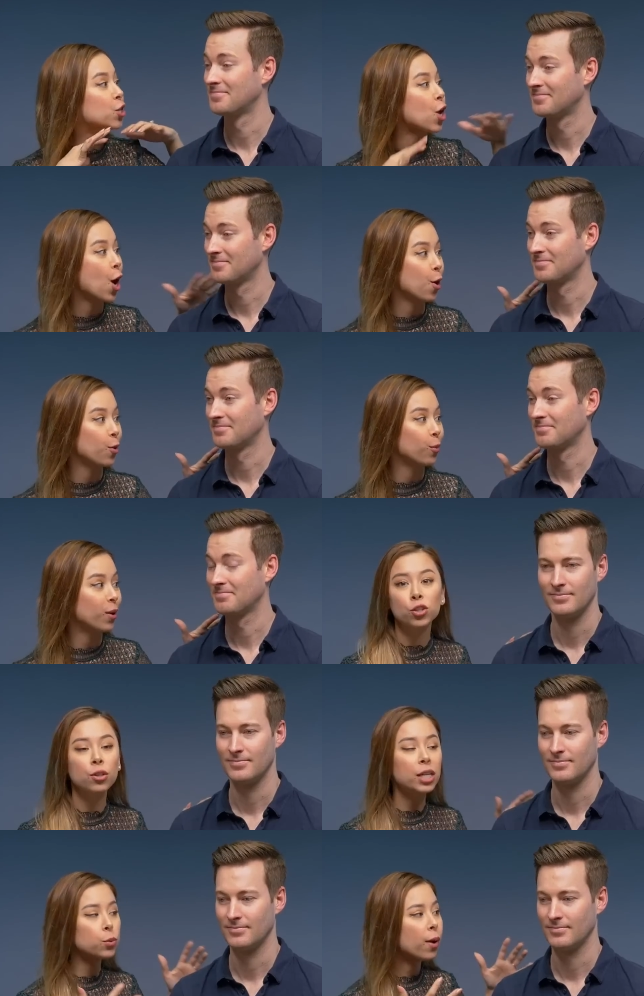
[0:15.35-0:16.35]
Speaker 1: know.
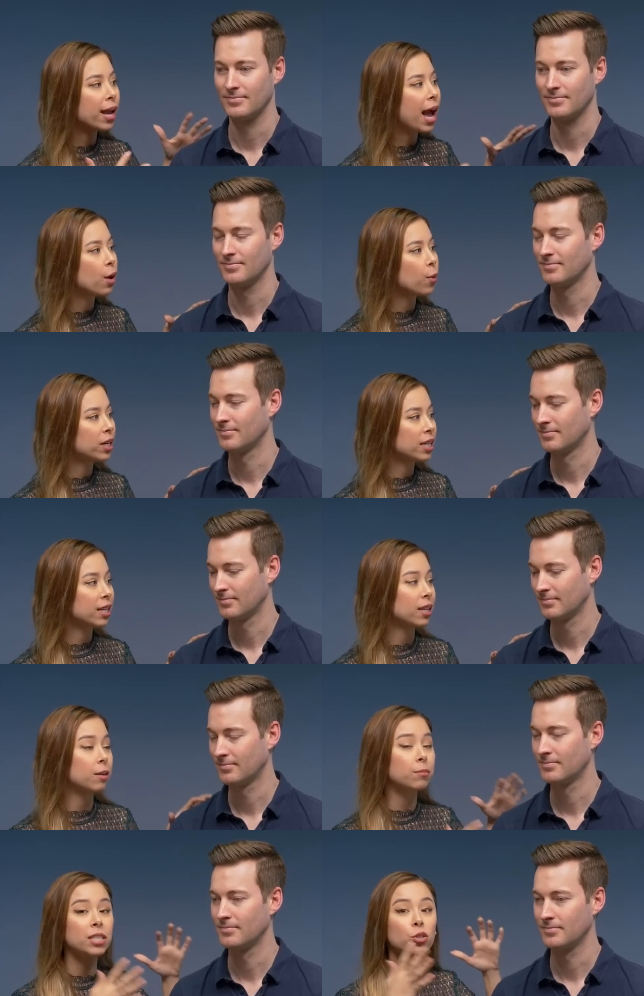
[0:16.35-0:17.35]
So that's why I wanted
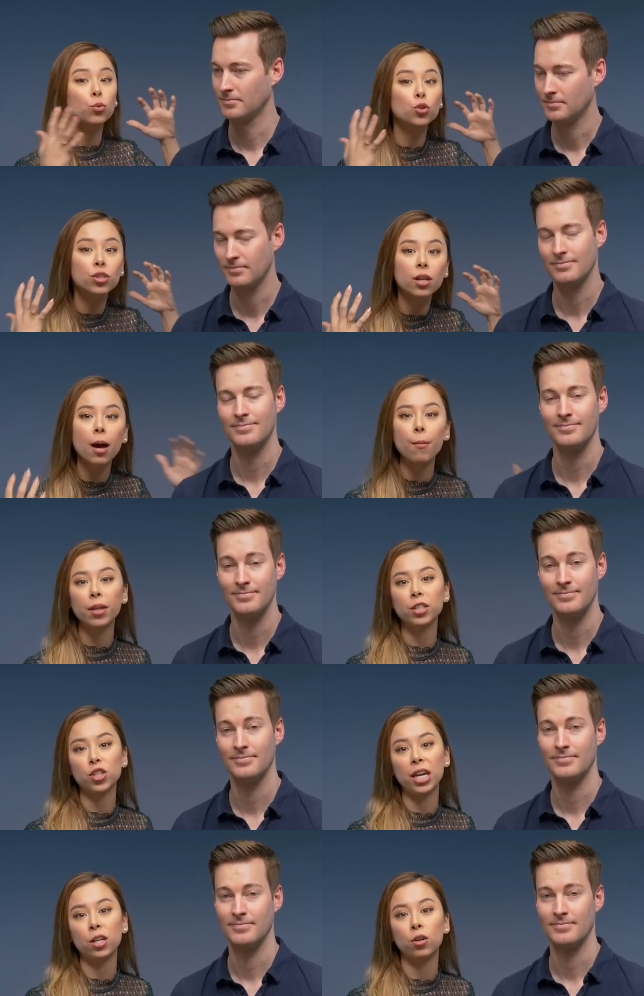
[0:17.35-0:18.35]
him to just come on
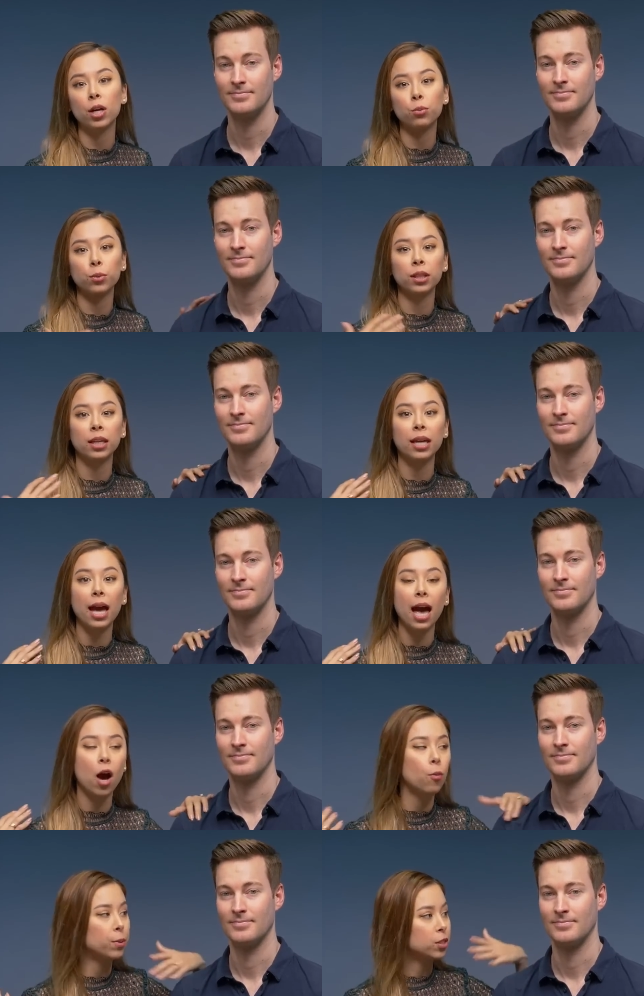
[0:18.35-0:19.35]
the channel and really
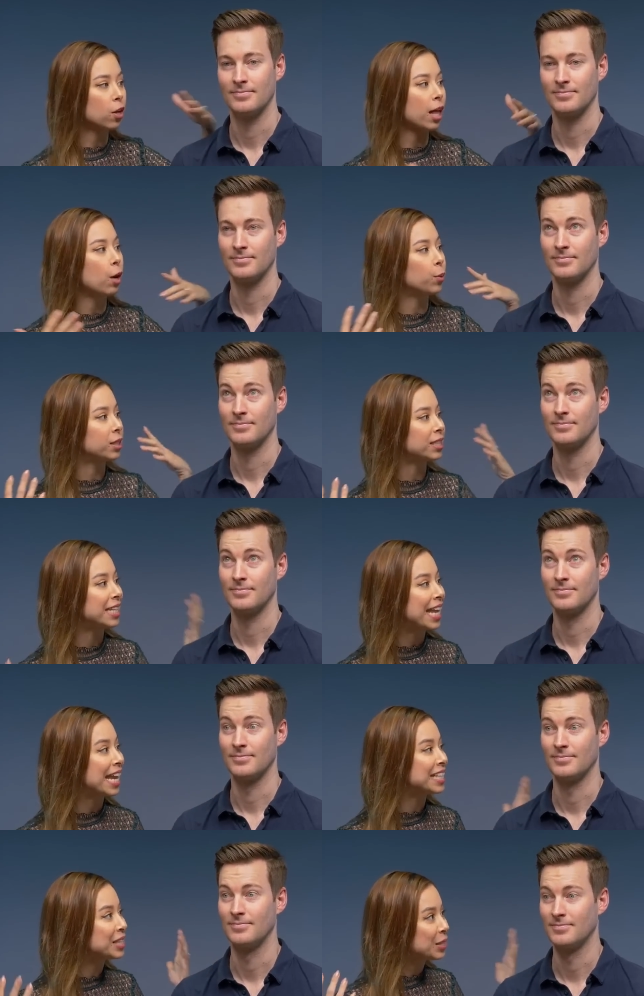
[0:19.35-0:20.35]
help us all out with
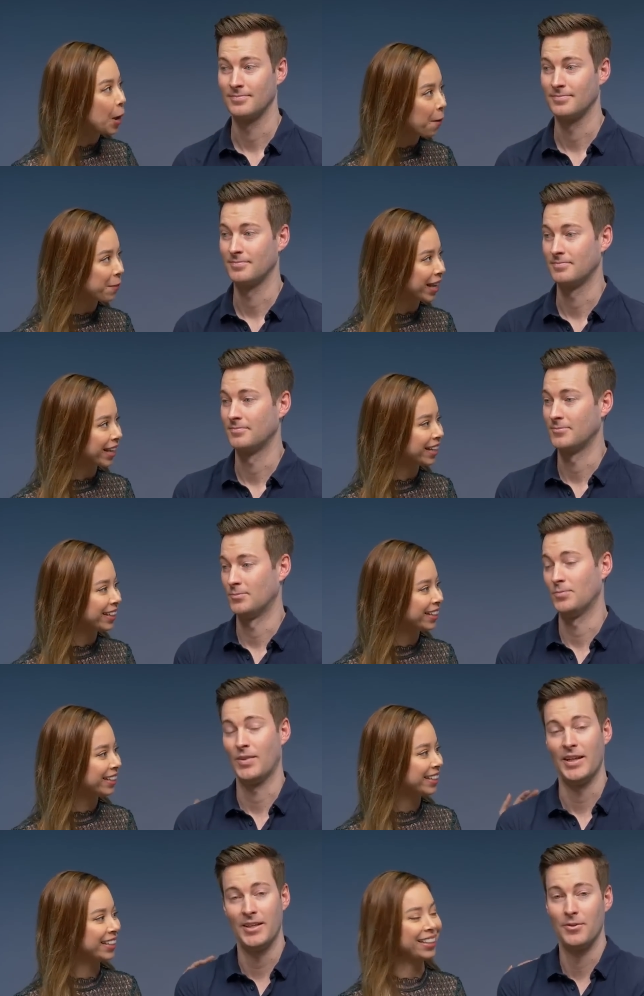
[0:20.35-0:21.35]
today's topic.
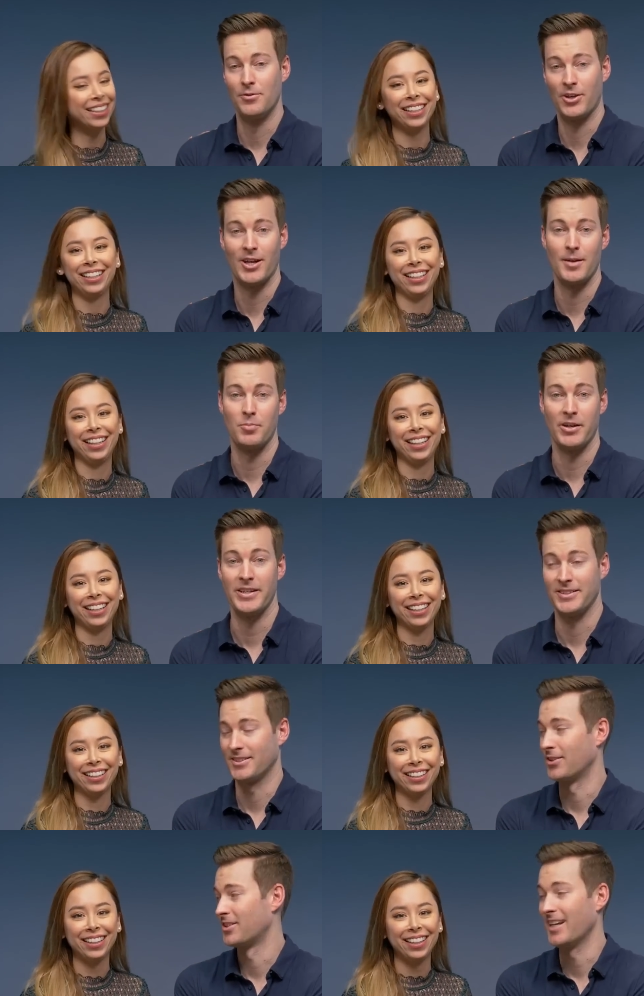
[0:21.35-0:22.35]
Speaker 2: Thank you, very high
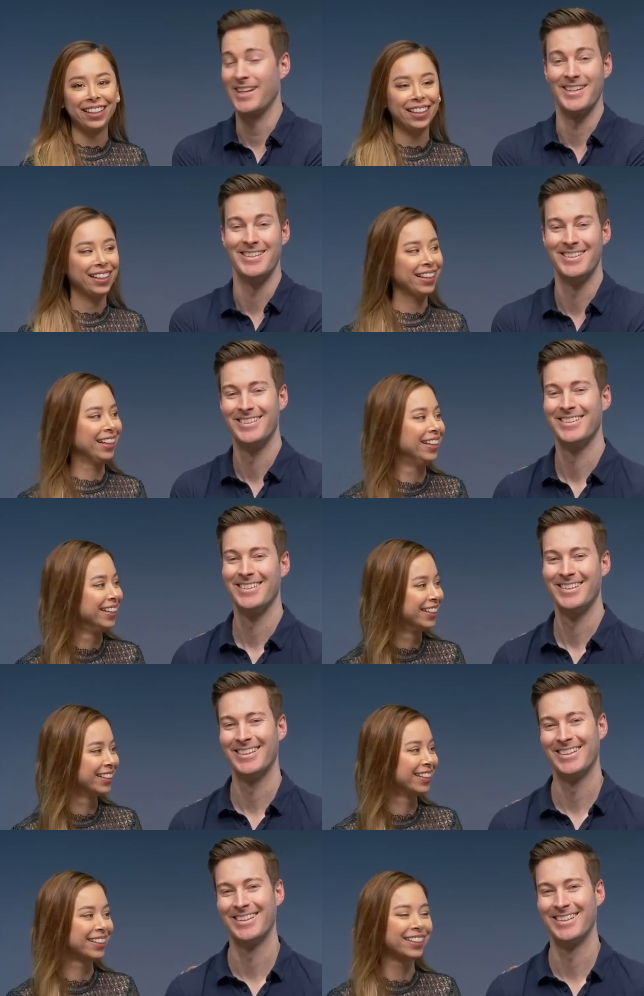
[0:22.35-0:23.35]
praise, I'll take it.
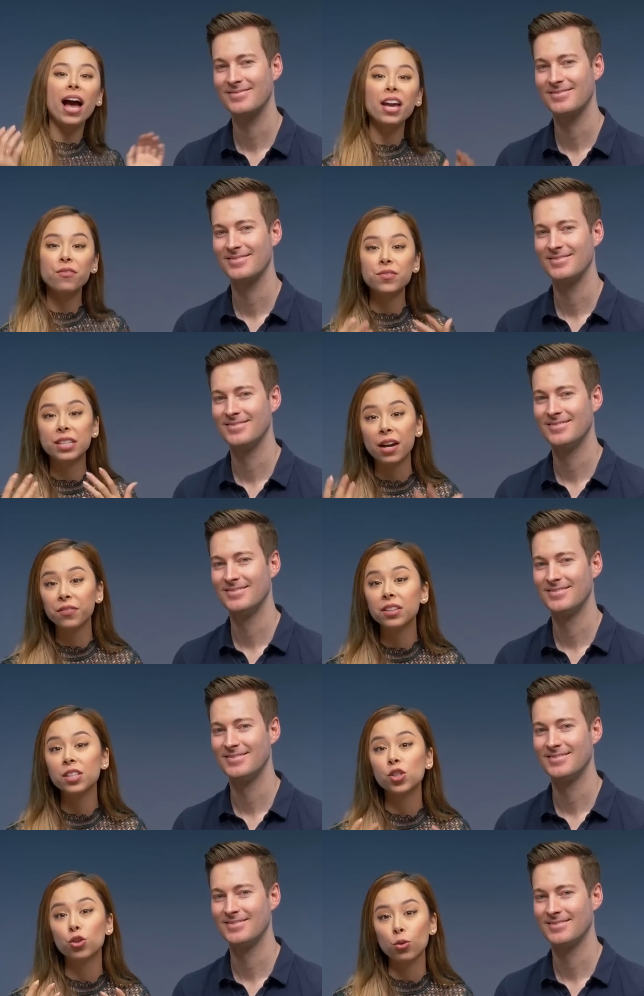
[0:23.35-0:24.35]
Speaker 1: I've
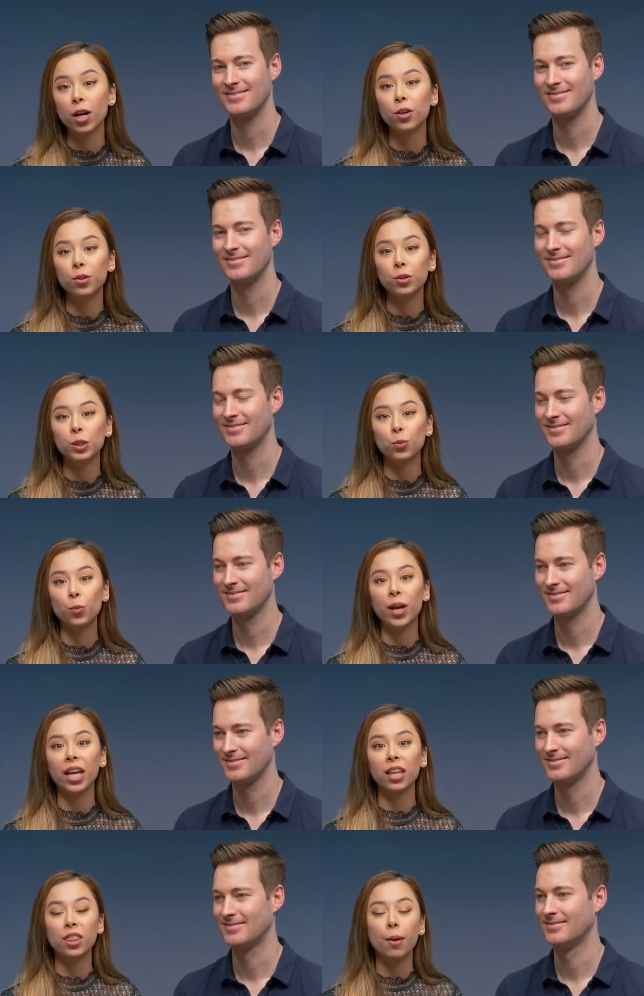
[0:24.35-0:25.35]
definitely struggled
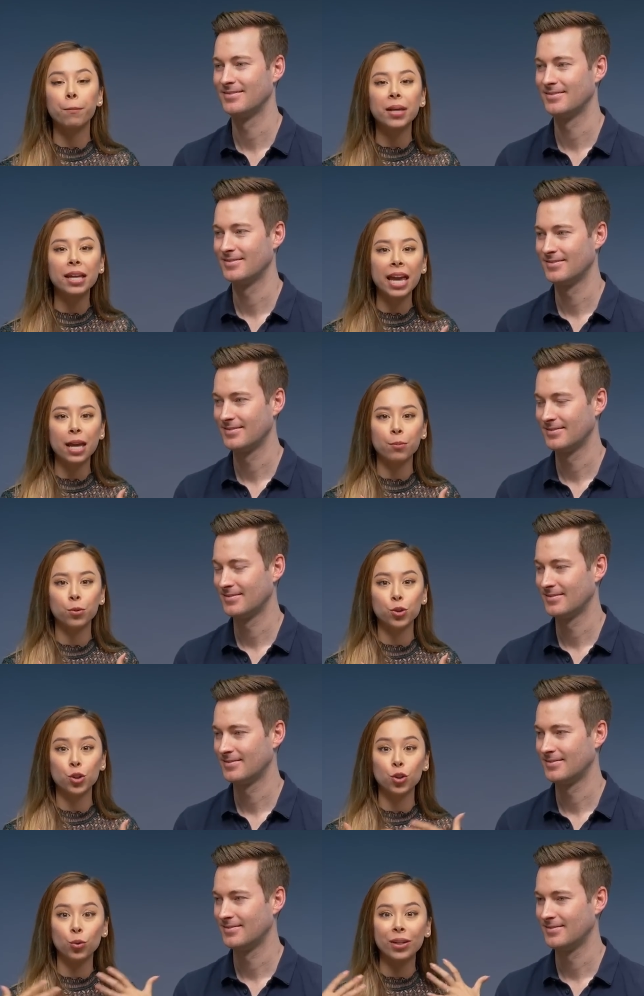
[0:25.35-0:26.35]
with being able
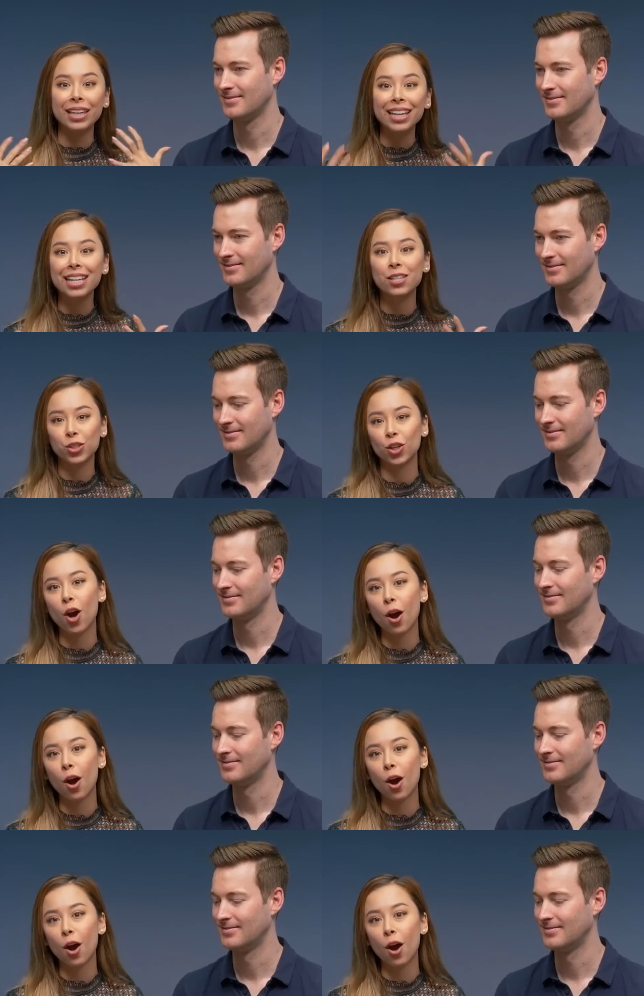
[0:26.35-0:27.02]
to get into